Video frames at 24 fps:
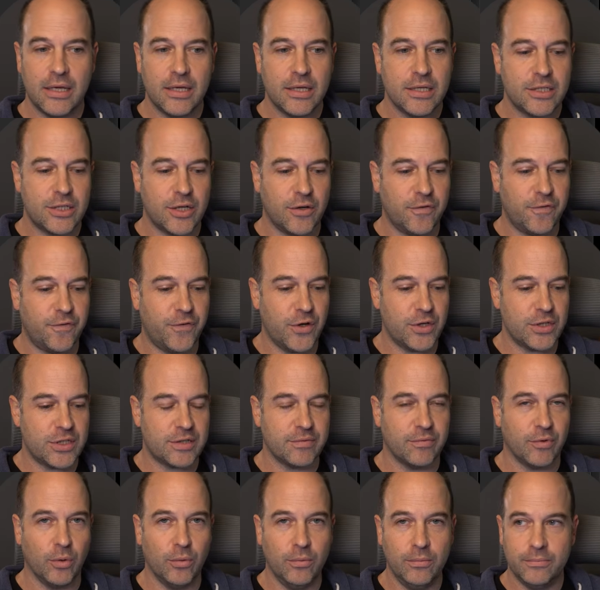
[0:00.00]
So first
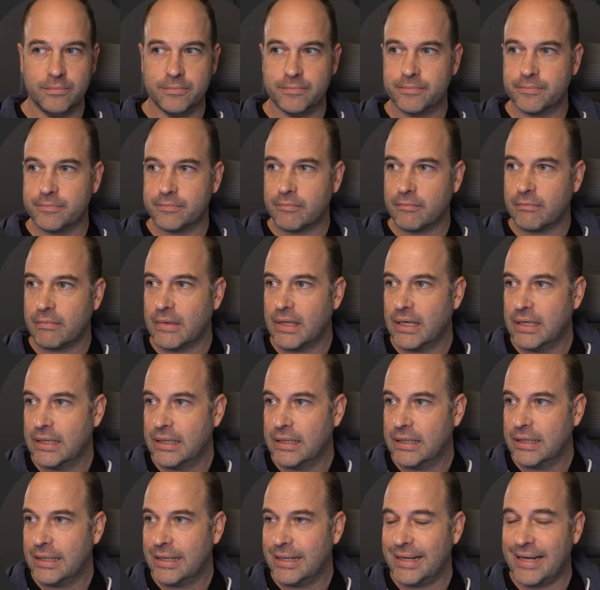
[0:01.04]
of all,
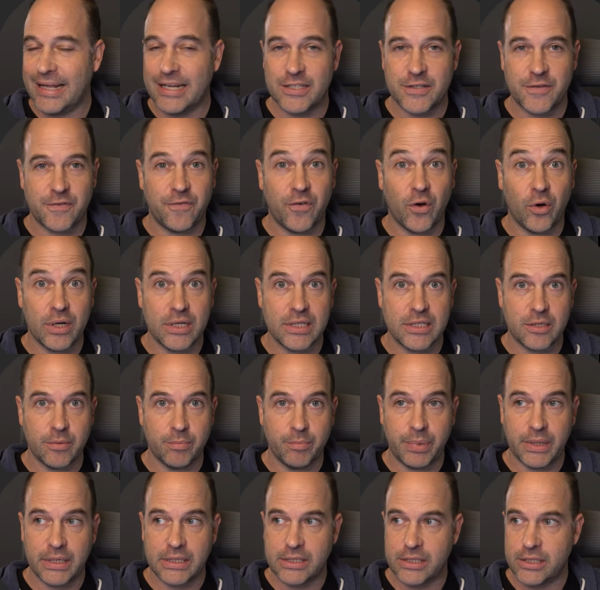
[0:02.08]
let's find some
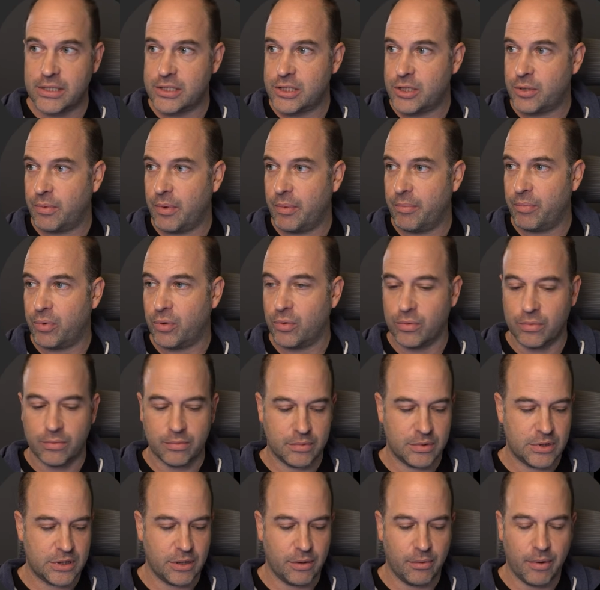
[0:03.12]
pictures to import.
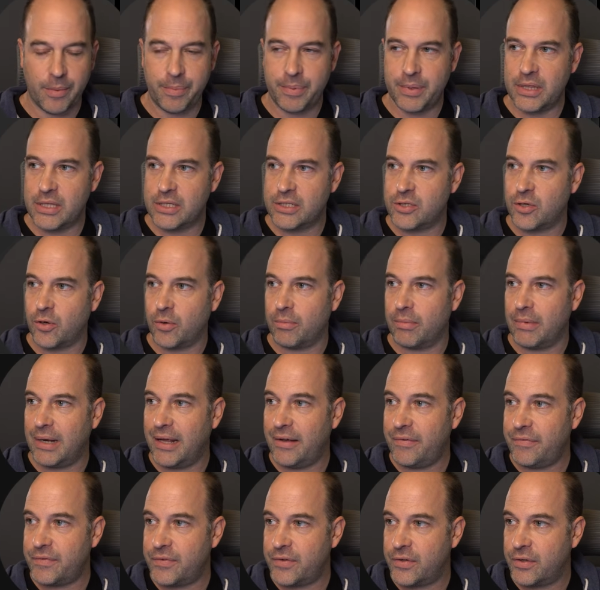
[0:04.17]
So up in the top
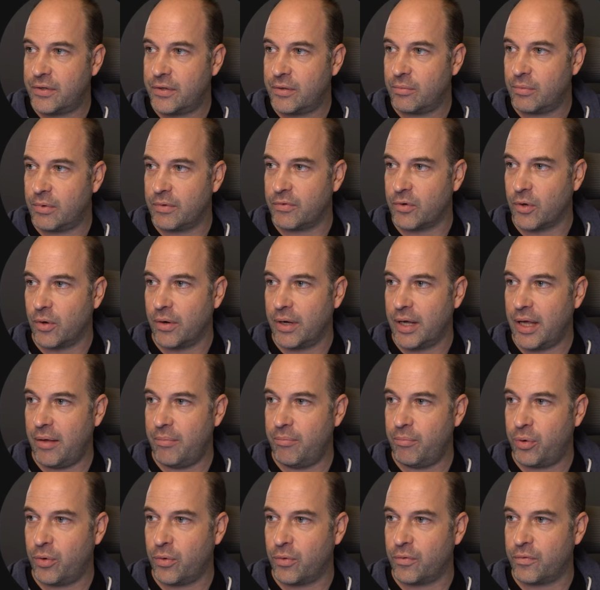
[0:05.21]
left, we've got
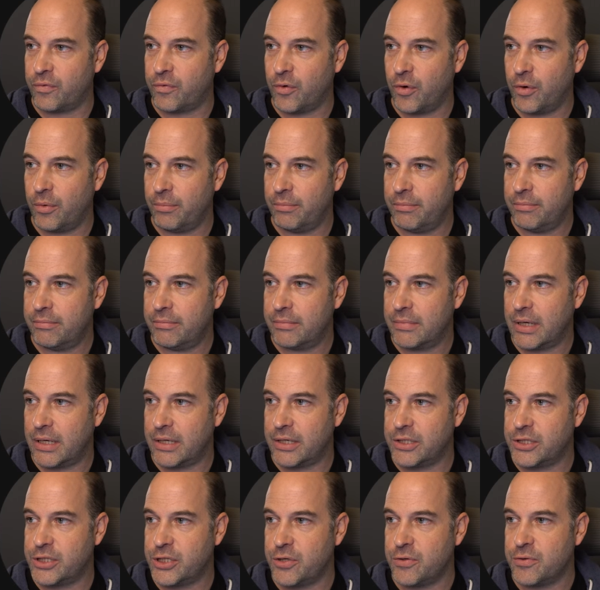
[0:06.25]
import from
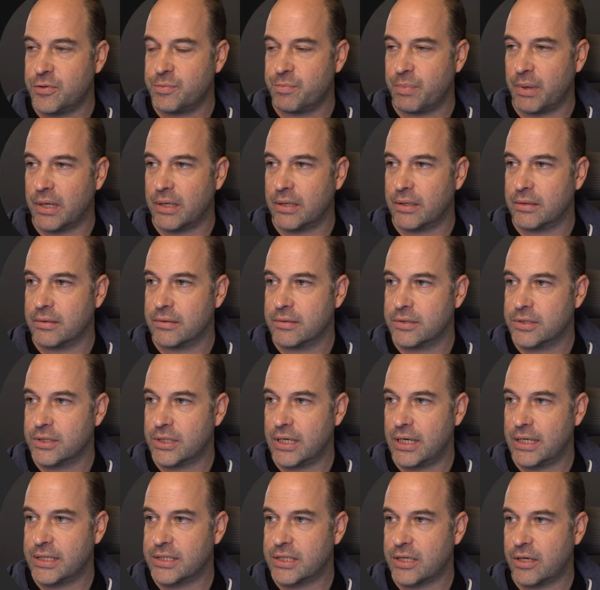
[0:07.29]
and a choose button. So
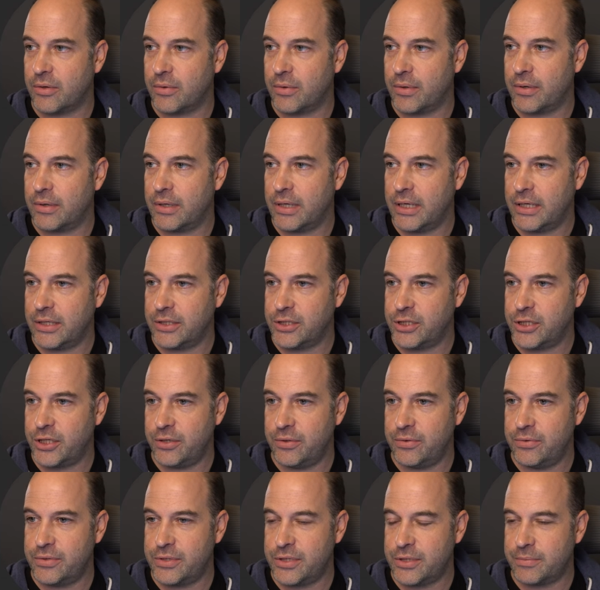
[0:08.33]
let's go and hit
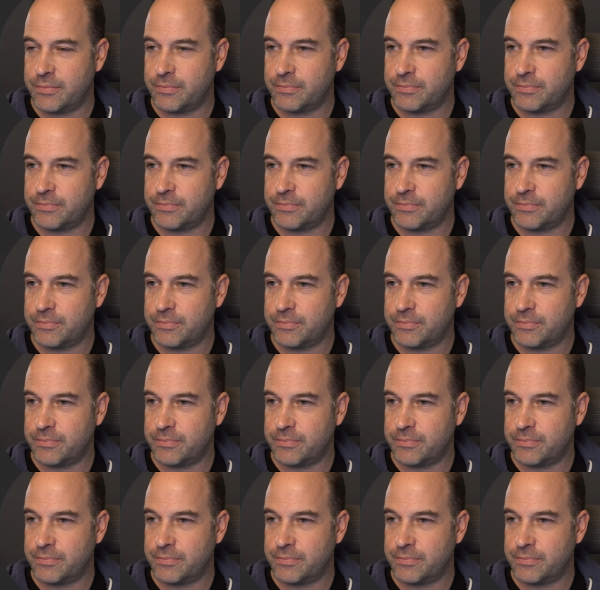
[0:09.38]
choose.